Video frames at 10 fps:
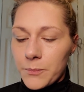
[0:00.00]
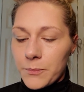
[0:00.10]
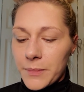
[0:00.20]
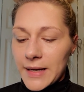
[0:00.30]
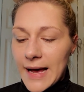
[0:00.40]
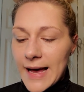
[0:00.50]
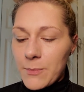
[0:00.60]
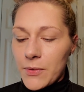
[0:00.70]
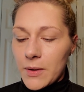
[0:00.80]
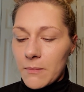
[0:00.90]
But I
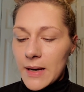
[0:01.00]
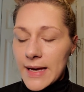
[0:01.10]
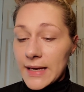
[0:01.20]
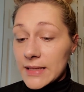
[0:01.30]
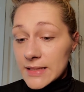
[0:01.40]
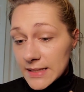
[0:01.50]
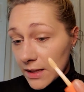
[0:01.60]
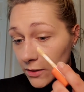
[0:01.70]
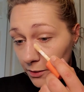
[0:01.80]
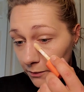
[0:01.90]
put my
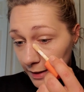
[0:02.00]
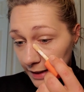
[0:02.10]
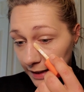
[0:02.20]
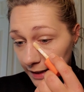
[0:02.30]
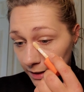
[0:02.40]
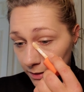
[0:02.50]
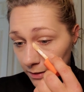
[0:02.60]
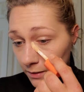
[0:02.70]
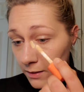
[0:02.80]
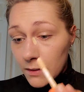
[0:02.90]
concealer right
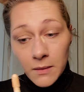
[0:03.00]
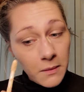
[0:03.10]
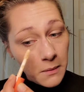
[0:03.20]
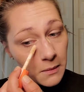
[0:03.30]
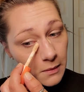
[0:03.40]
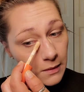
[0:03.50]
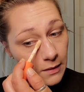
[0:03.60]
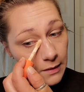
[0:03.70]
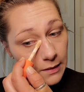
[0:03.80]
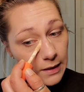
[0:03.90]
here.
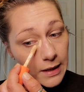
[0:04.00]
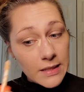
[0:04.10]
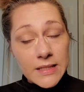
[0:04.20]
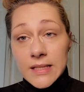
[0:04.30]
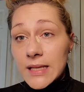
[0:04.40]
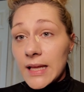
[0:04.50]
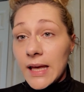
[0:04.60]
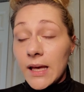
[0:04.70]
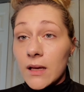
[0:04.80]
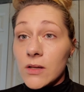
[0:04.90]
Is
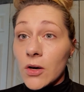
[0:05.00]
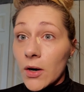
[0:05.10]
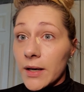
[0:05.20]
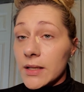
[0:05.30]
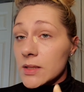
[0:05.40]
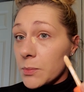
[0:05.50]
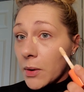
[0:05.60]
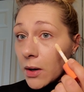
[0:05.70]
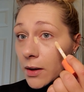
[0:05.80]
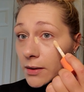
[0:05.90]
the darkest
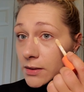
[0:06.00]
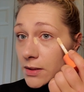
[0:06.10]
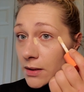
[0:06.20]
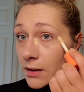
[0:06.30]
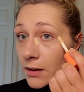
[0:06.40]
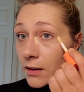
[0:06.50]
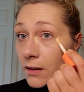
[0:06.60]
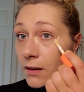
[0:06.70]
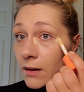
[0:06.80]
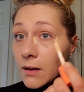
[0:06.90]
part
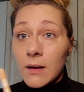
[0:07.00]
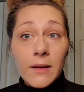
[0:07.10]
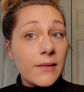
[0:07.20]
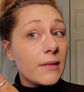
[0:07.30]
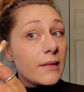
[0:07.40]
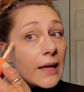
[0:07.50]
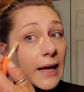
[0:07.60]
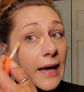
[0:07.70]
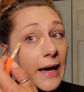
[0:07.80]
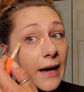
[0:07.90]
that I
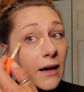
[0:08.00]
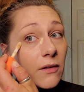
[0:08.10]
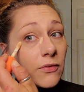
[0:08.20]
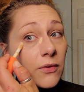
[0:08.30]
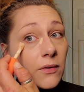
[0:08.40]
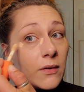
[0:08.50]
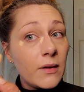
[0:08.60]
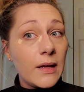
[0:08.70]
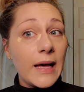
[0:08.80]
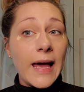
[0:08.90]
have,
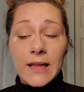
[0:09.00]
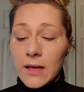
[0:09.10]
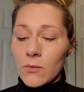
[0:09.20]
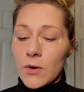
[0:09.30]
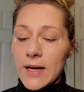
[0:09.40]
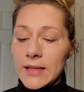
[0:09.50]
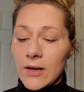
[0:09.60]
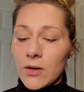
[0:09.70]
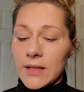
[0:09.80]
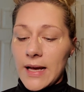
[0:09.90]
and then right
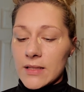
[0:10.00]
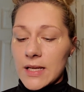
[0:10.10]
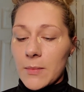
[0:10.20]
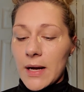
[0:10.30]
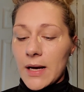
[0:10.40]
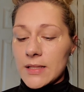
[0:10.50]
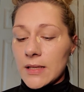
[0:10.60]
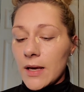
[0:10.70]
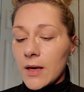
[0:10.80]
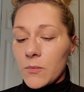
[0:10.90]
there on the outside of my eyes,
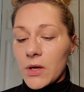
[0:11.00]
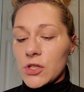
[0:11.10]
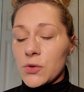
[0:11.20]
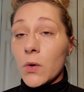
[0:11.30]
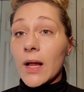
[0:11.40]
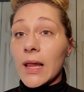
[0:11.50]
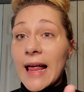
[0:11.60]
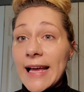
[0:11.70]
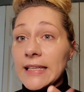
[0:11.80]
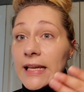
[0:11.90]
because you want to
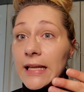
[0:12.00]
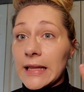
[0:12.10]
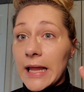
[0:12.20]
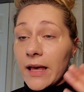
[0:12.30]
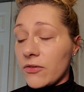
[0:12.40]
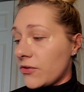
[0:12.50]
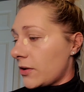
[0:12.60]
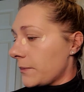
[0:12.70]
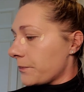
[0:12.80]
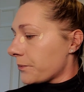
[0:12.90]
lighten and lift.
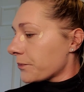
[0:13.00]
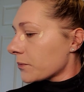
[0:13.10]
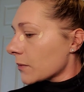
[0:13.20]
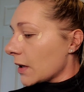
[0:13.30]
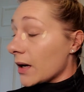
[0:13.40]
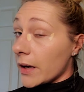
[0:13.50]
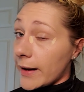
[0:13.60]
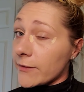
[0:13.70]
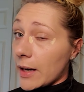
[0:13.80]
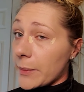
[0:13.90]
And
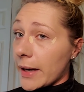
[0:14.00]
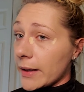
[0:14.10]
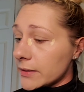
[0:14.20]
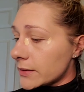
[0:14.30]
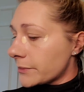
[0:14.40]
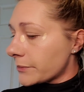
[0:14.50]
I've got bags.